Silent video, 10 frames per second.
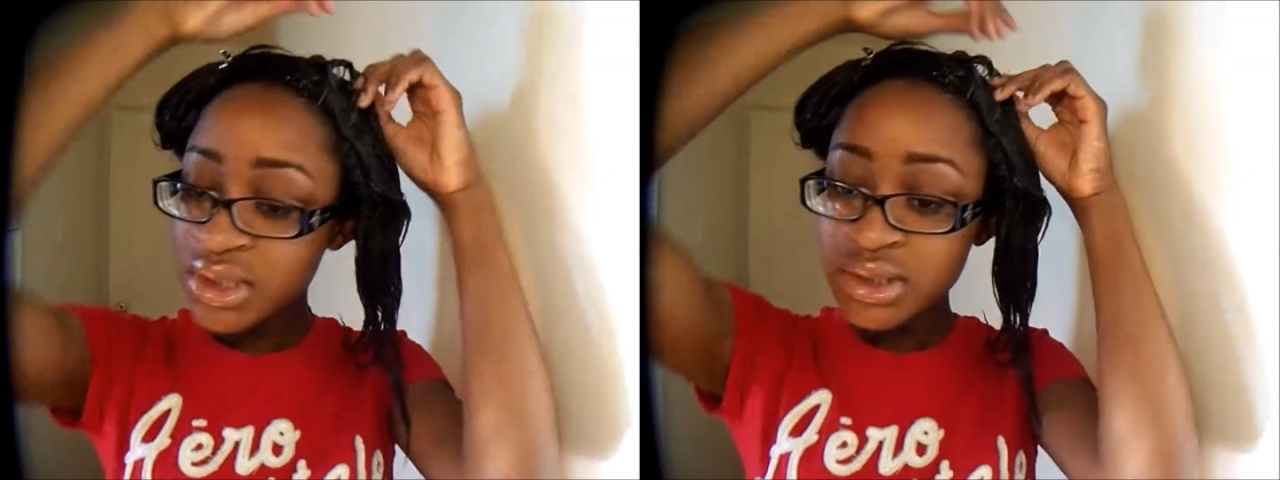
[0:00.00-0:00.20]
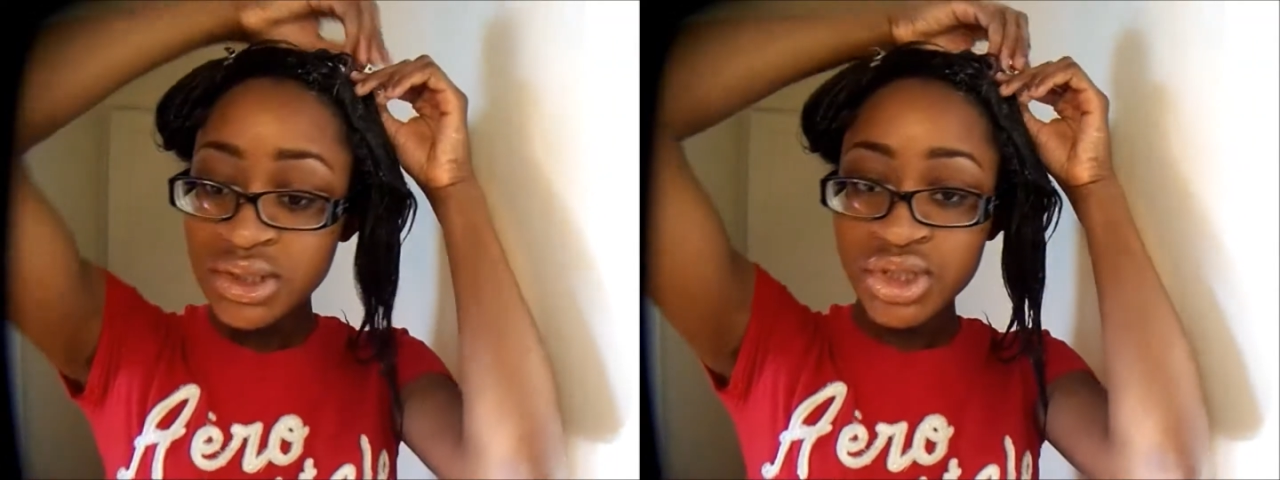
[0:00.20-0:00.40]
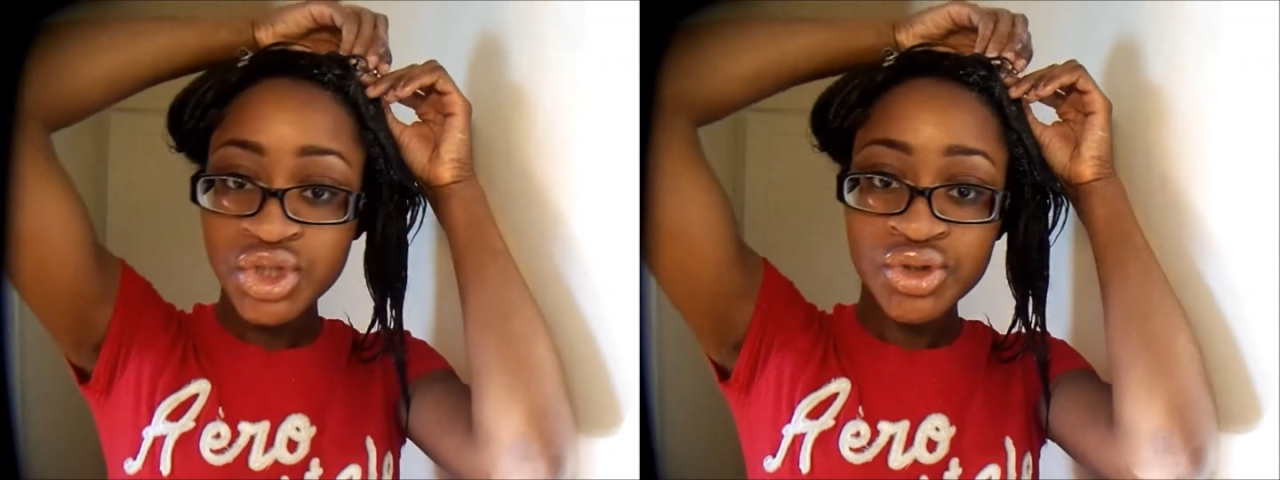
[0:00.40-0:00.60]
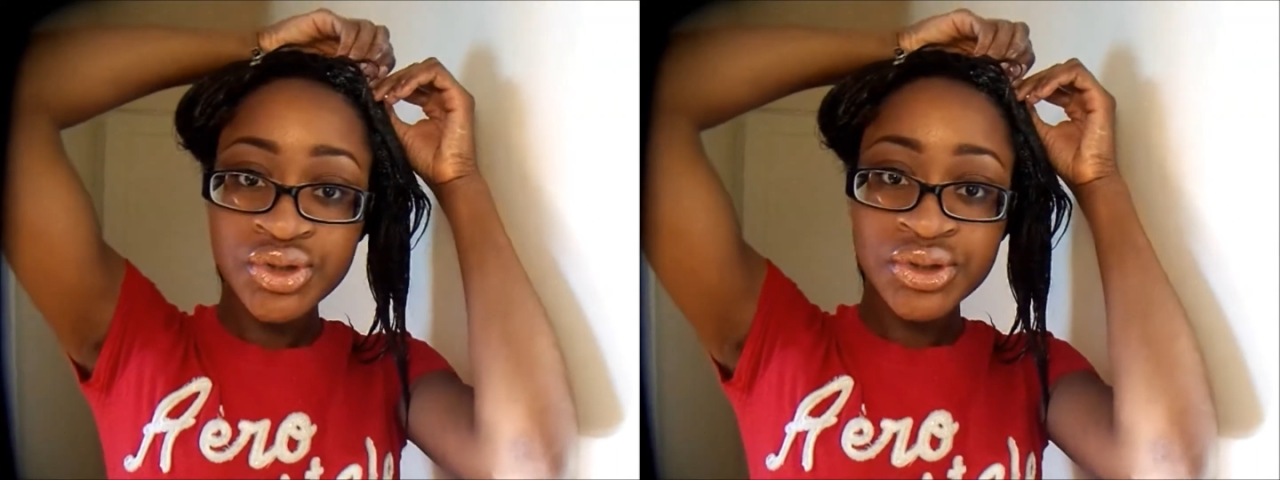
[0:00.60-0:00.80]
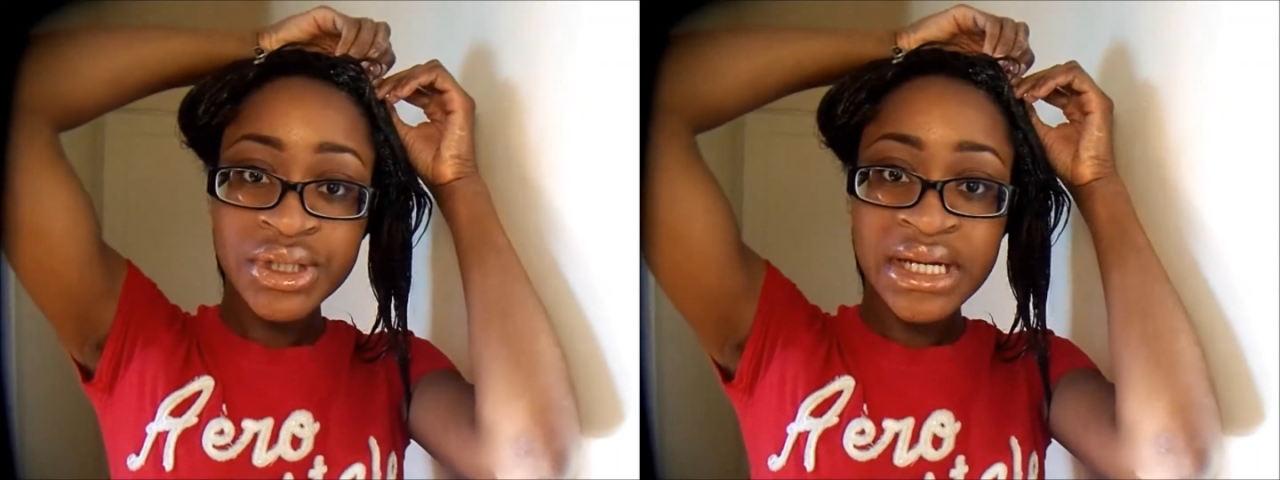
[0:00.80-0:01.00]

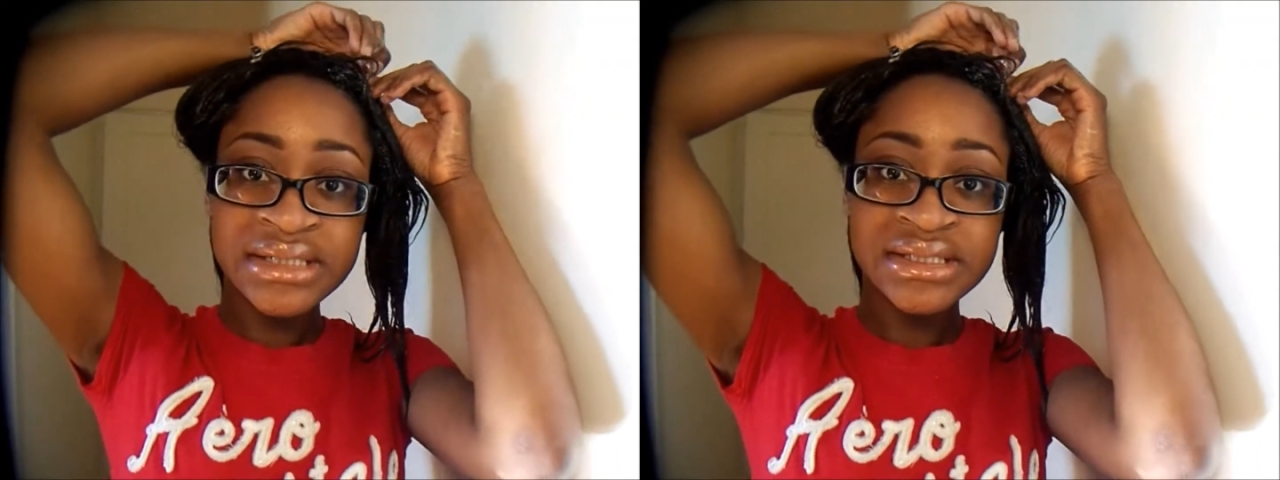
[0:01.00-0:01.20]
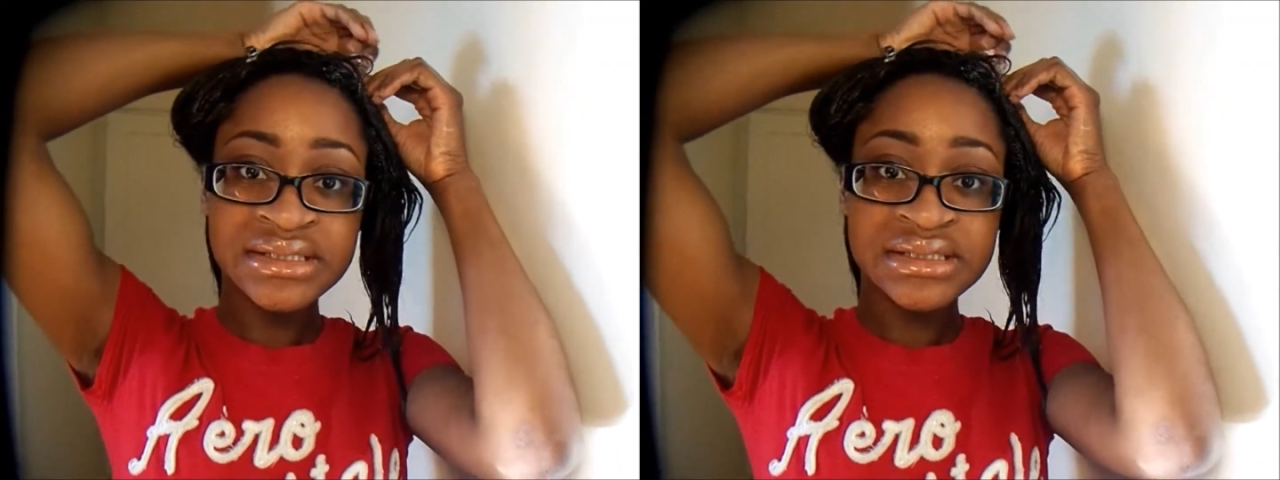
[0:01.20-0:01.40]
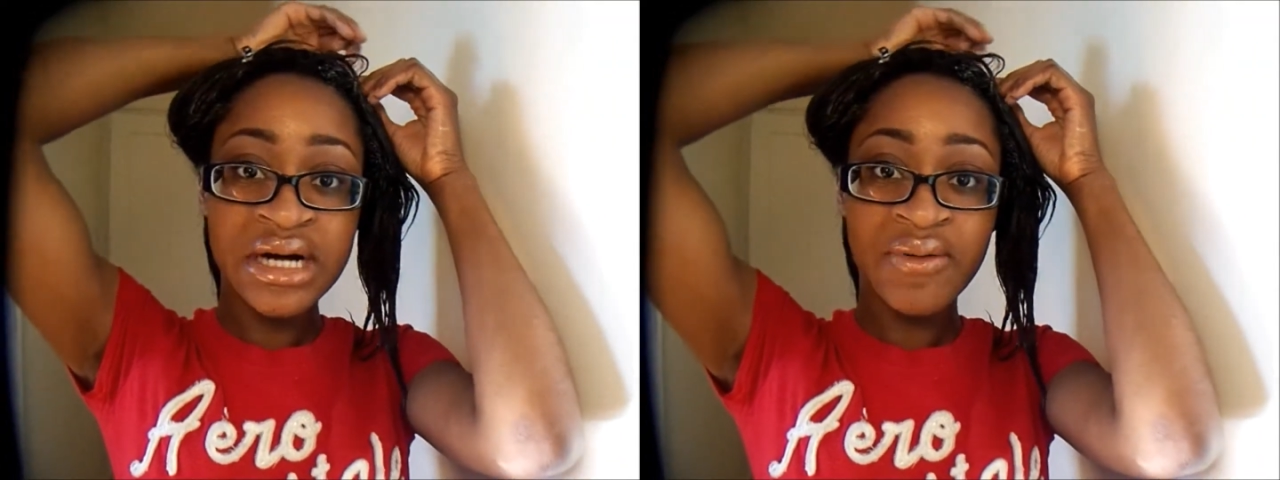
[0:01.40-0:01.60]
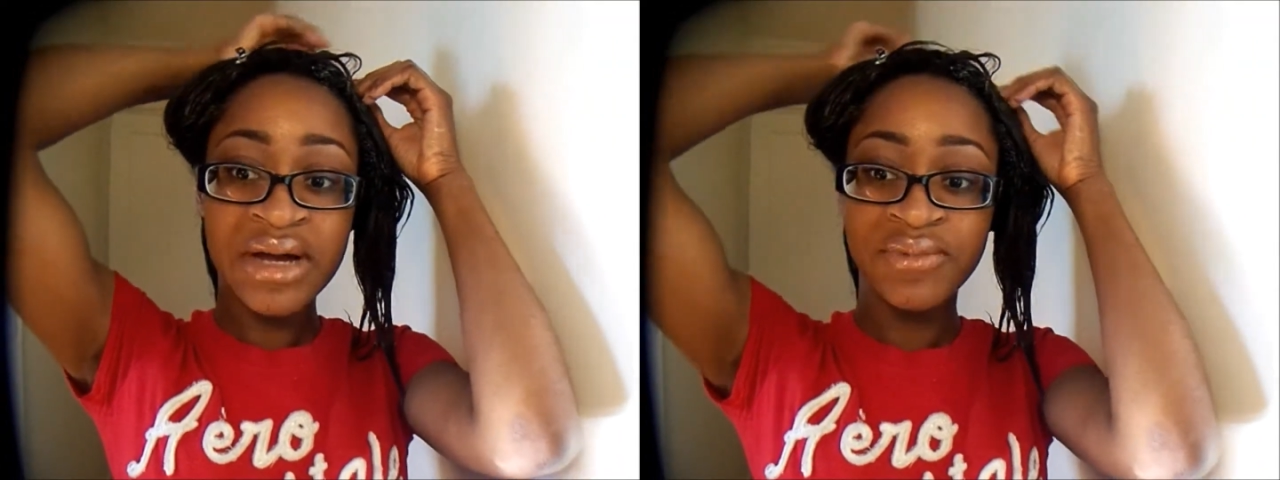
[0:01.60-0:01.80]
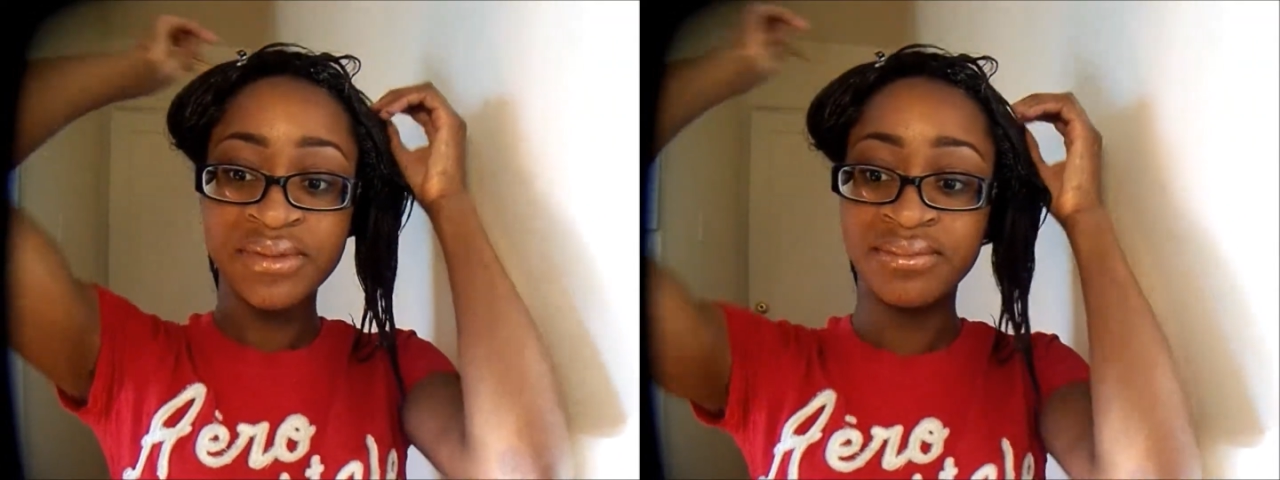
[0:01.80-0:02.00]
conditioner and this is how I
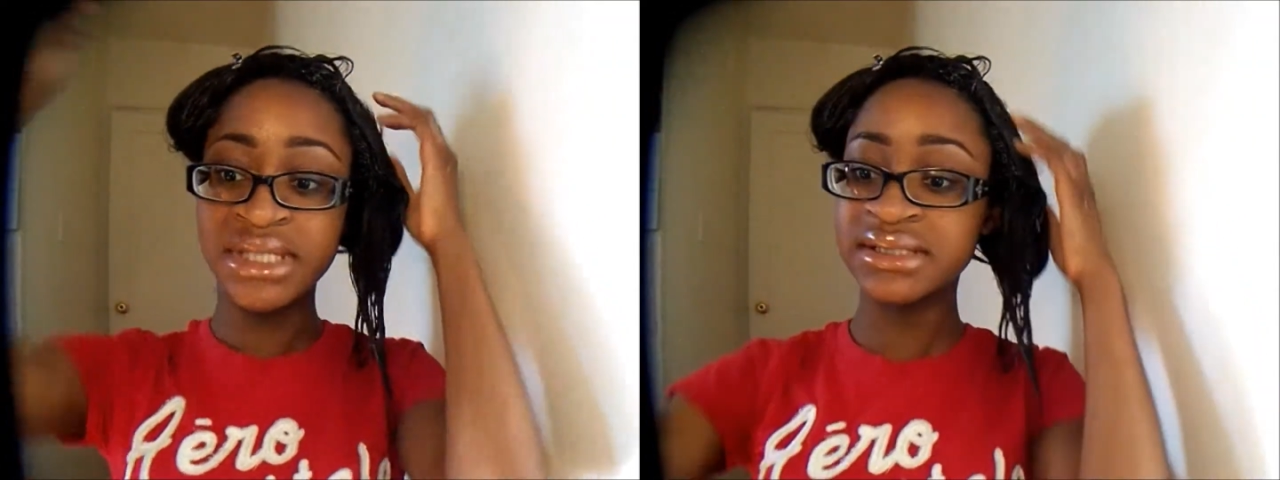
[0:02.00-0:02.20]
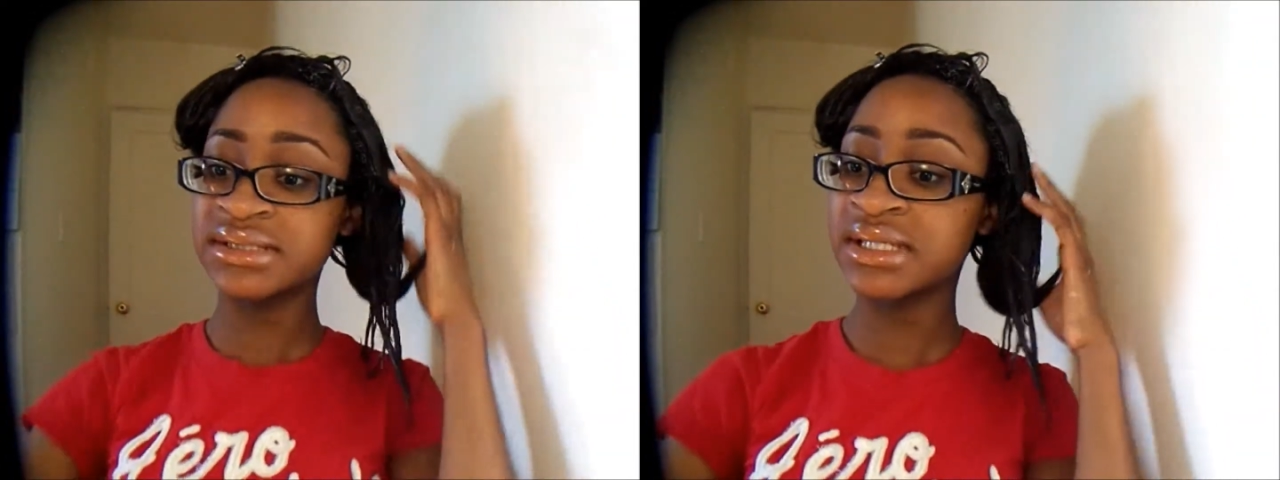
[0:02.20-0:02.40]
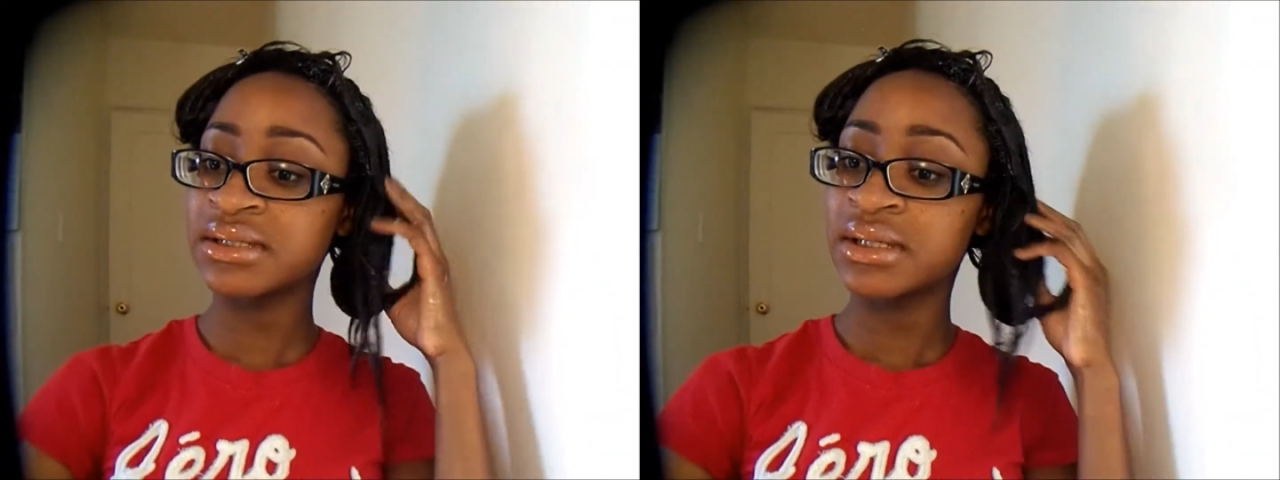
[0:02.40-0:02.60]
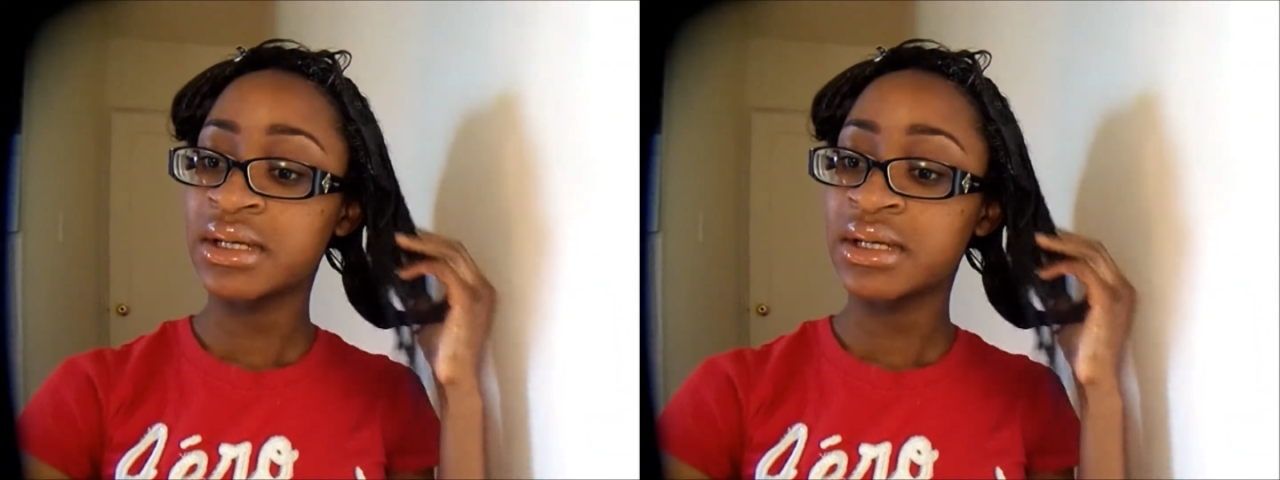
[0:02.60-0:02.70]
would mix it